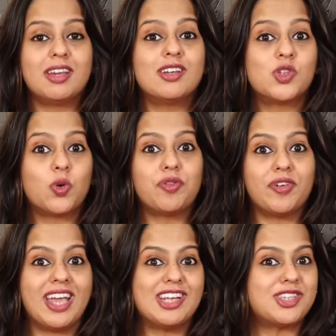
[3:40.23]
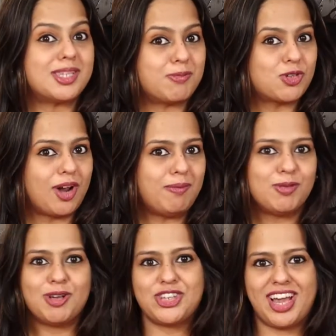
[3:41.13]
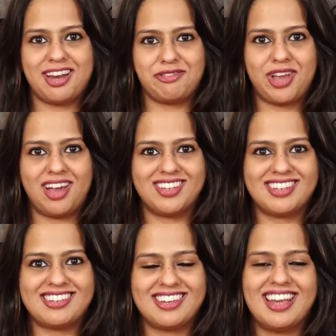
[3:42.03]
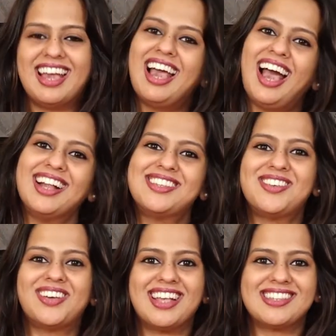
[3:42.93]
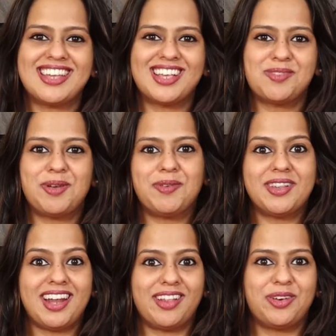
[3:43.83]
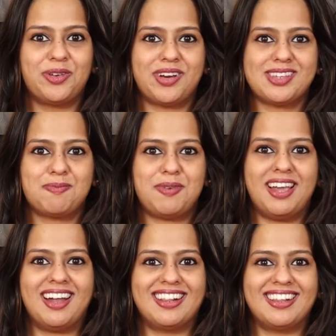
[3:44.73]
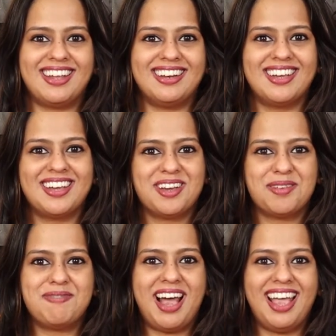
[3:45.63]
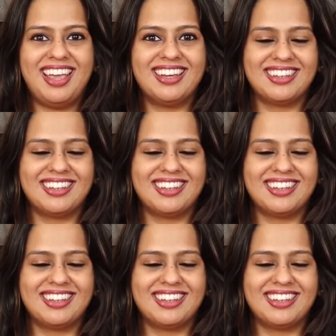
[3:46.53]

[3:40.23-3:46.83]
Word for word: Don't forget to subscribe to my channel if you haven't. I'll see you guys next week with another new recipe. Until then, bye!